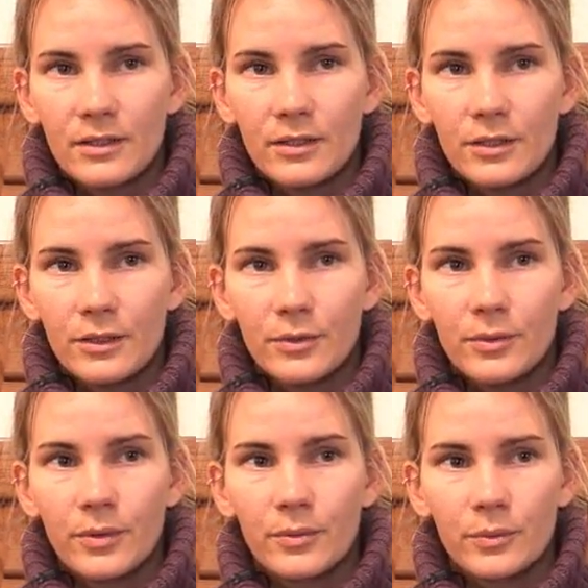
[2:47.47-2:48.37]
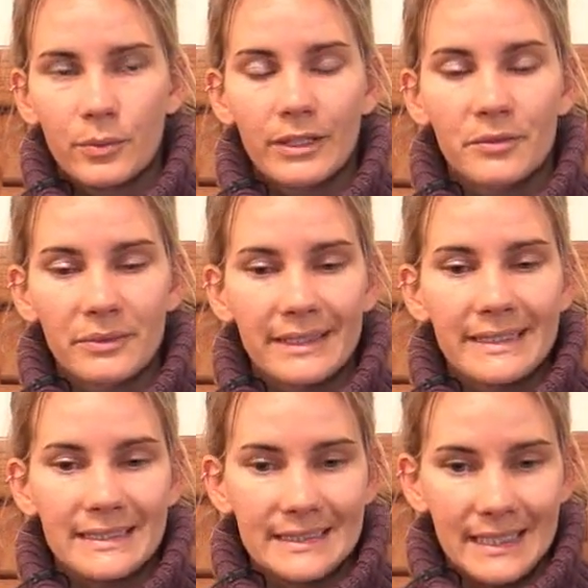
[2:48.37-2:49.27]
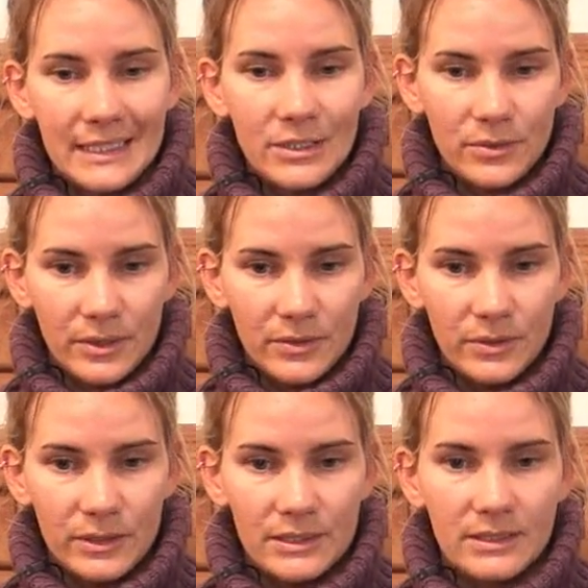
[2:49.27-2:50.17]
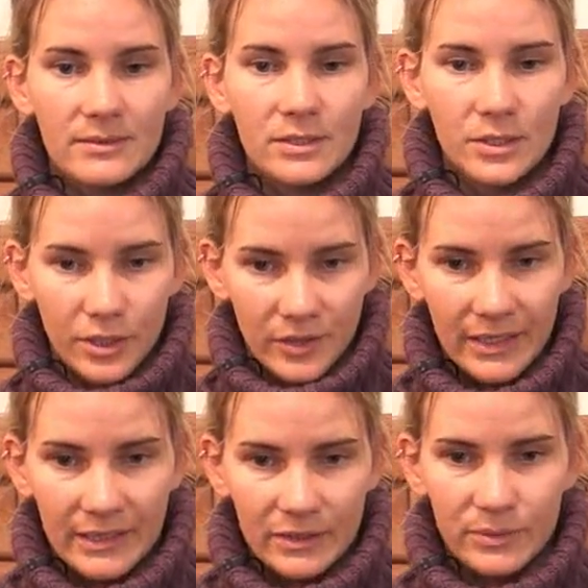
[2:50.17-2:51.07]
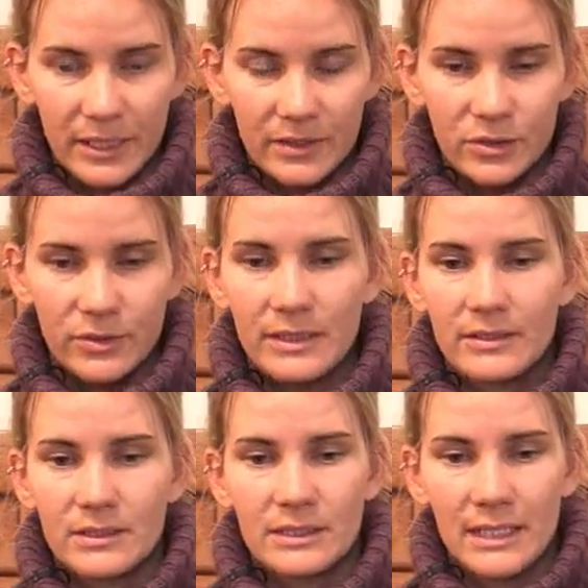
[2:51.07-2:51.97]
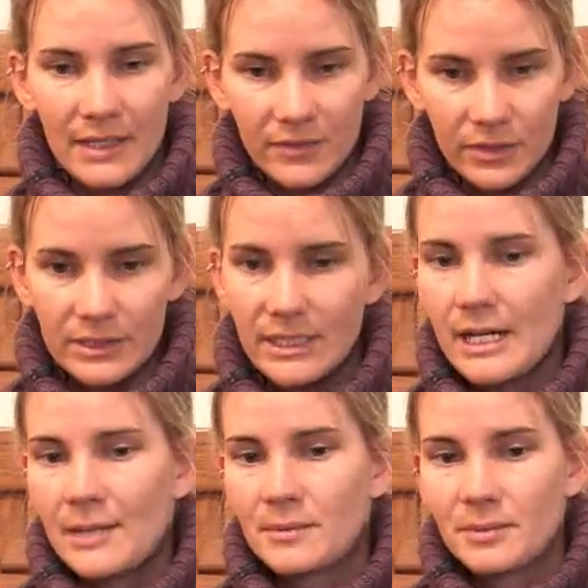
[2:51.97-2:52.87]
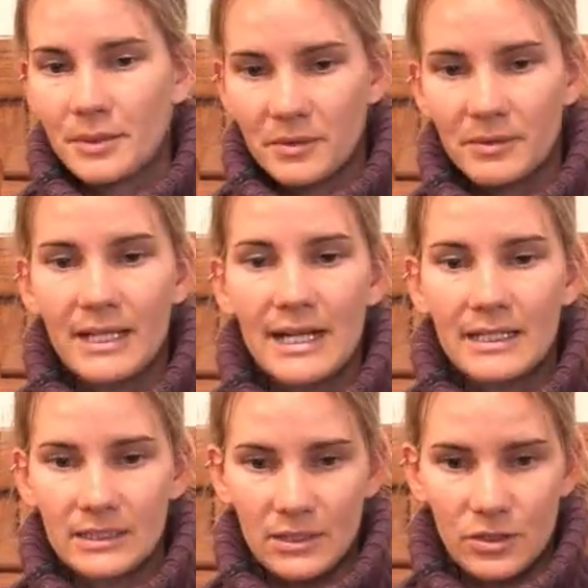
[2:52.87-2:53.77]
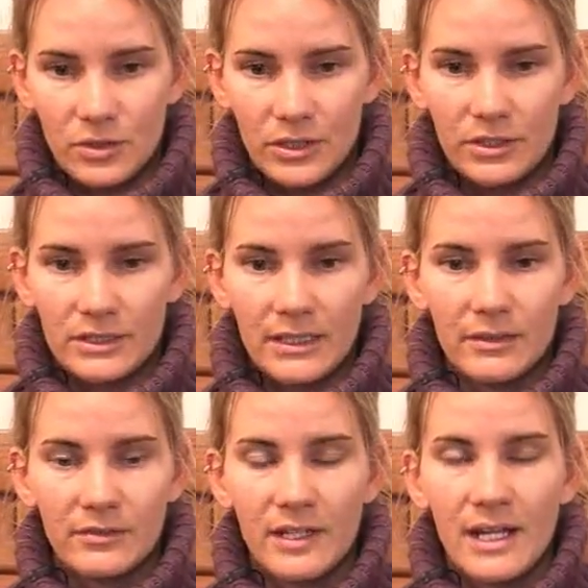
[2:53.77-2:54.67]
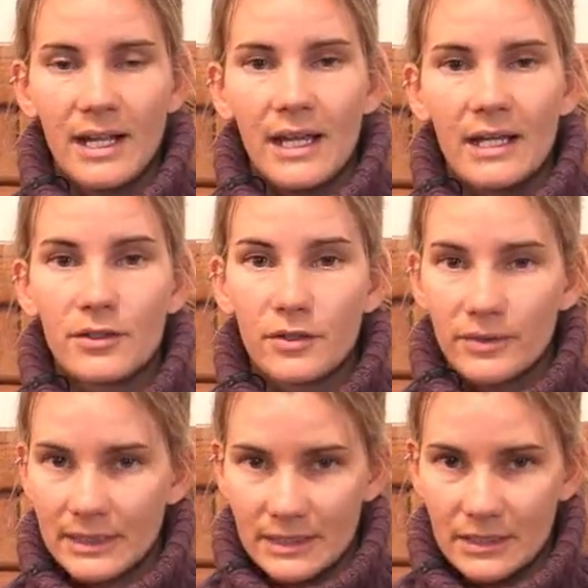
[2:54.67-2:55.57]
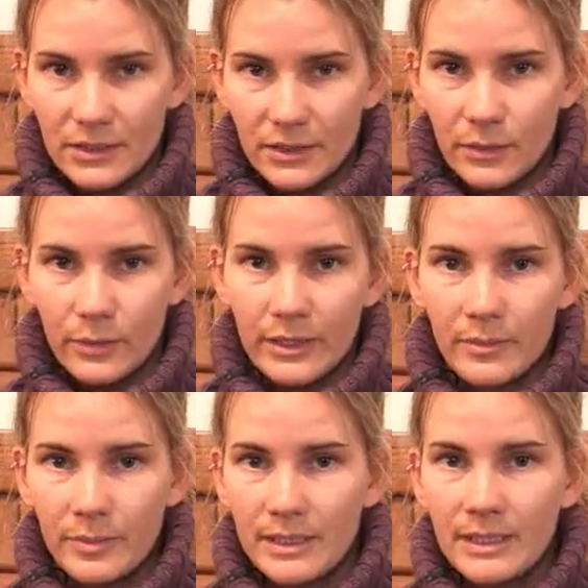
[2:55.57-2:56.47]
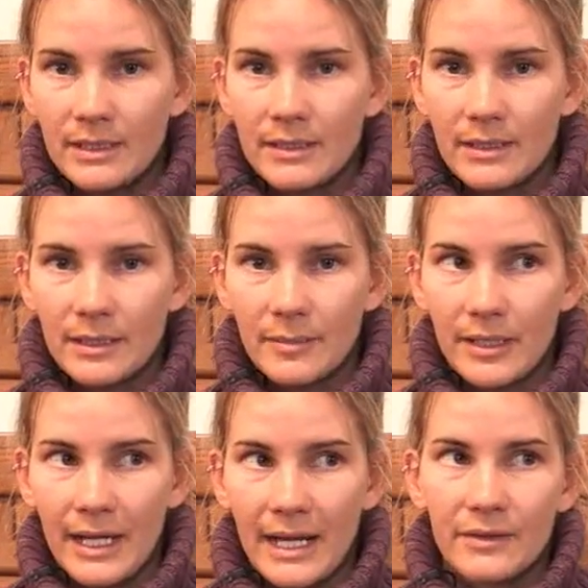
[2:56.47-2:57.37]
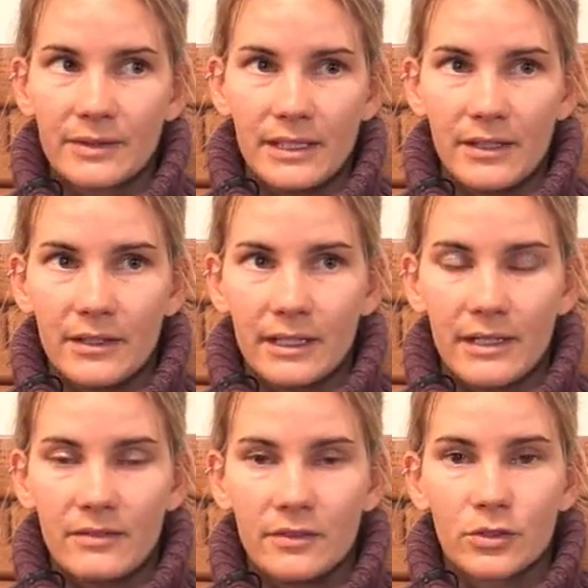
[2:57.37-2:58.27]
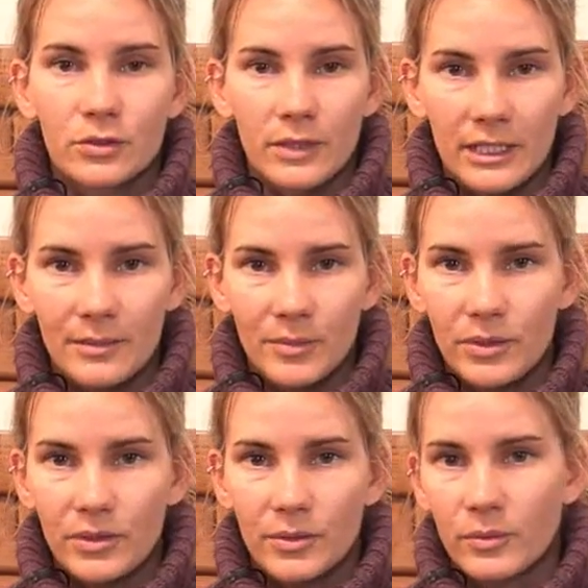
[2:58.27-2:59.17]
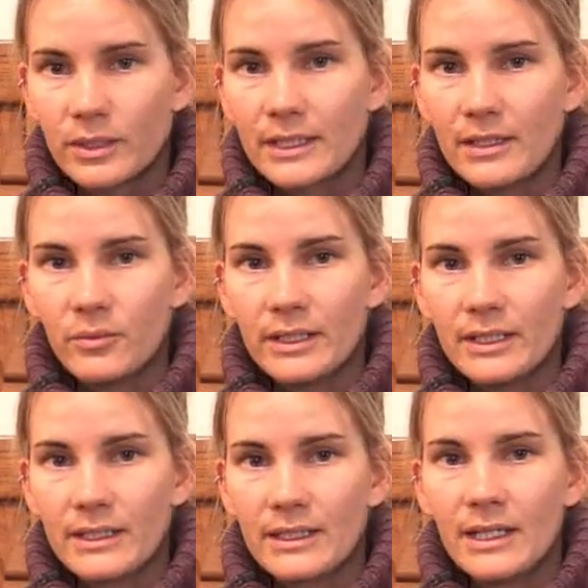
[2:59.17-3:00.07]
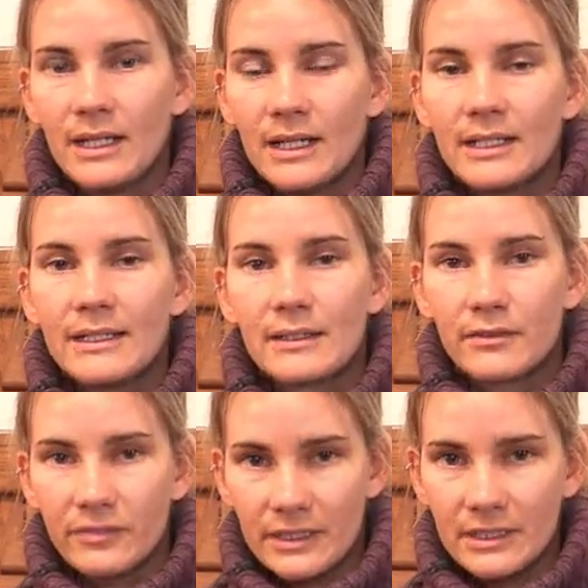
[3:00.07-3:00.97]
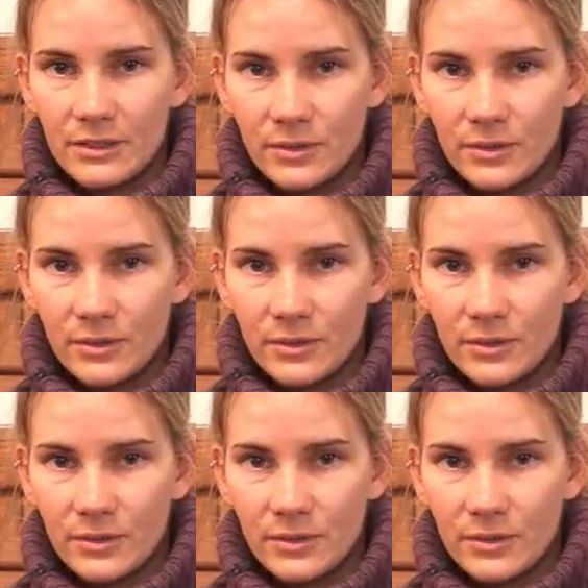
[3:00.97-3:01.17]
you want a really steady trail horse. So you're going out to ride on trails to have a good time, to be able to relax and enjoy yourself. And you don't necessarily want to be out there and kind of in training mode or working with a young feisty